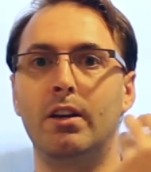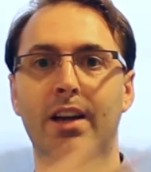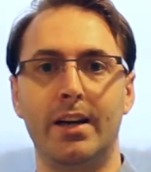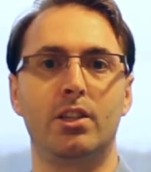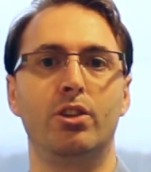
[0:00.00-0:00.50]

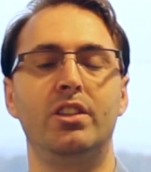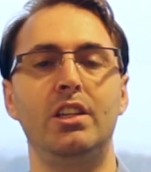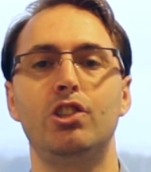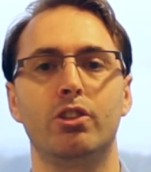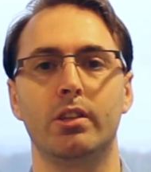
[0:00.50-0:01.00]
light
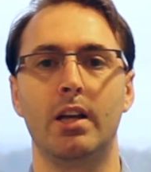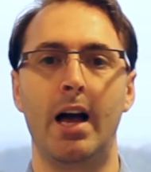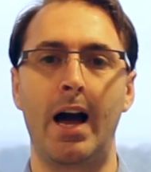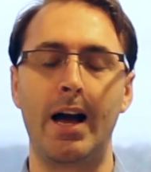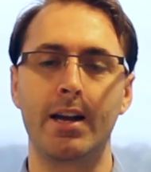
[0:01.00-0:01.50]
condition,
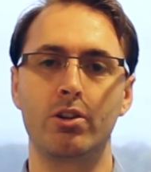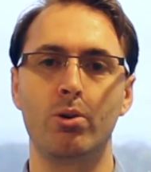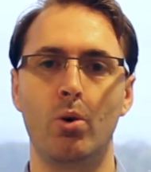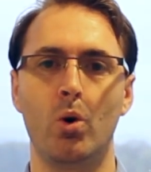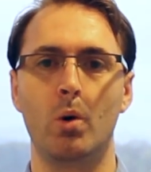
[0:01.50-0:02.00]
I
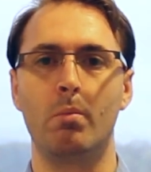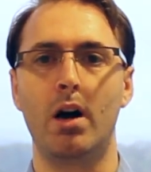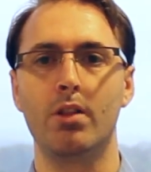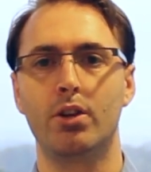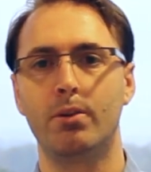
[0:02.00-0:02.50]
go home
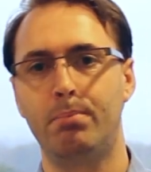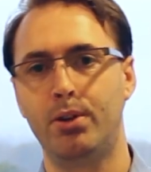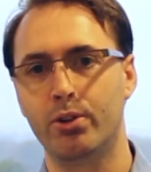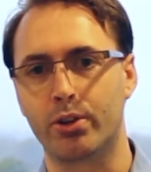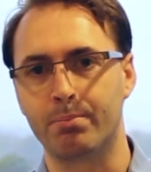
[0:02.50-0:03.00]
on the
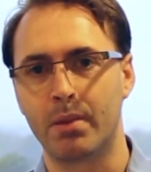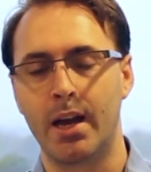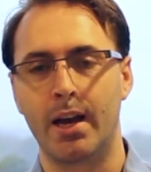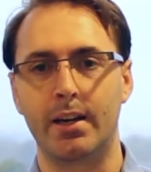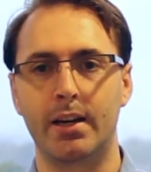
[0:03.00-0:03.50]
computer
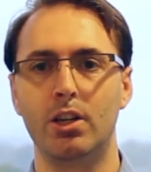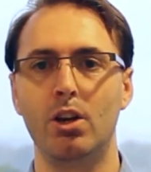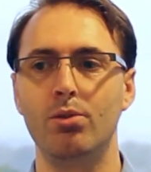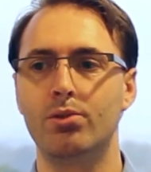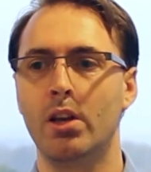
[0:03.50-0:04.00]
and I
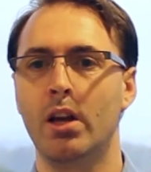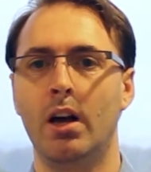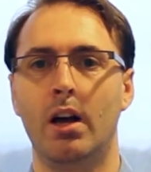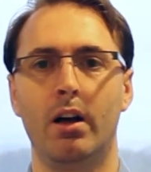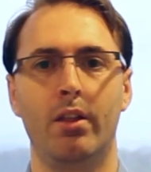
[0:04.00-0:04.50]
use
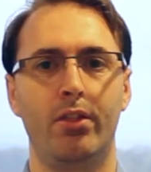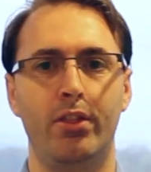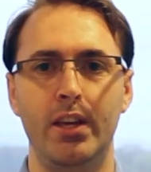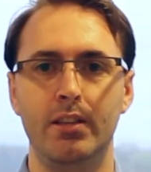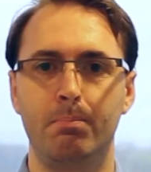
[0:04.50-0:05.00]

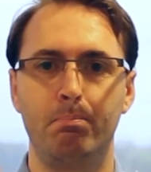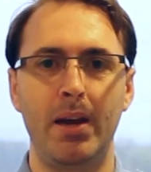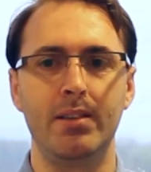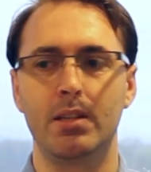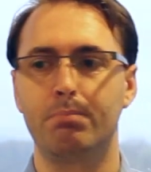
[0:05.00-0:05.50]
this
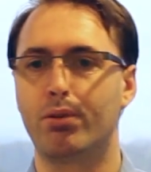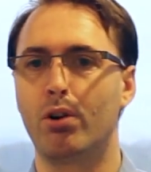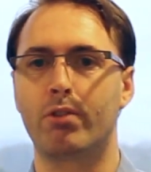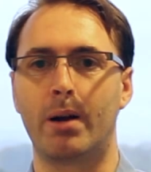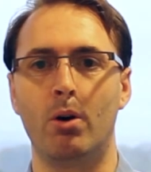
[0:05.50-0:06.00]
basic
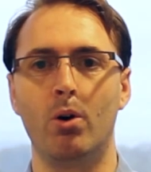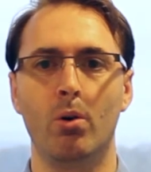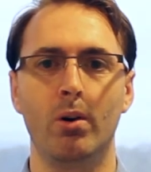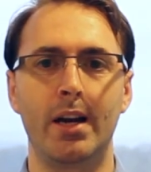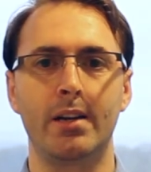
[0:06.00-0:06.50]
program
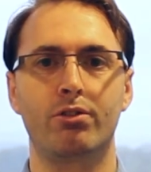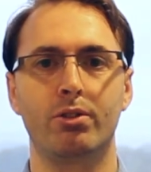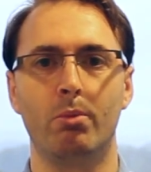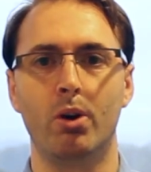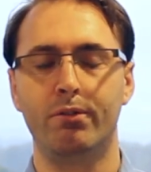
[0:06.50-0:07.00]
or
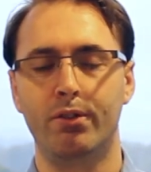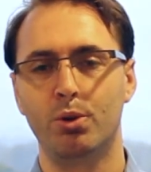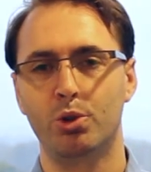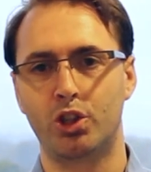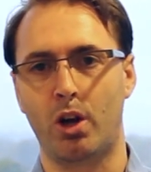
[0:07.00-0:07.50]
Lightroom or
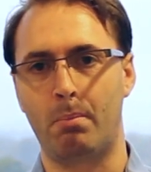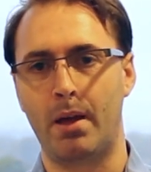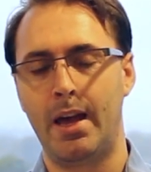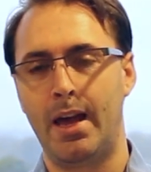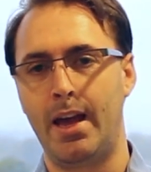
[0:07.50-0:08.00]

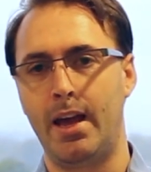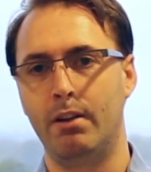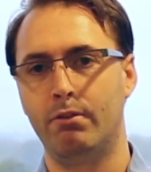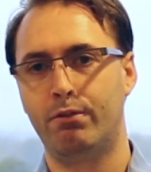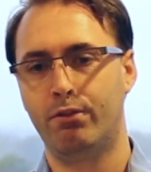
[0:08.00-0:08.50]
Photoshop,
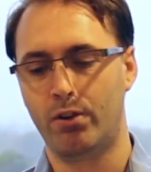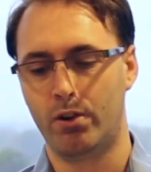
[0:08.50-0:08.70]
and